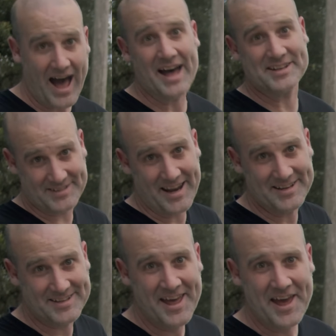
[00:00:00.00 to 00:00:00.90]

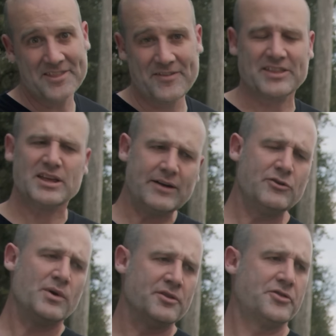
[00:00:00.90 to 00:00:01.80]
ascent. And the fact that
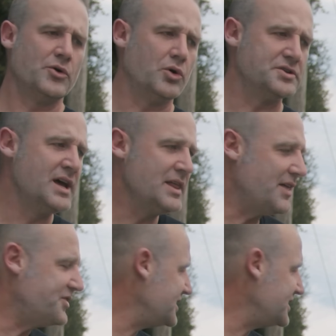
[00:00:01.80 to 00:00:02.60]
everyone thought that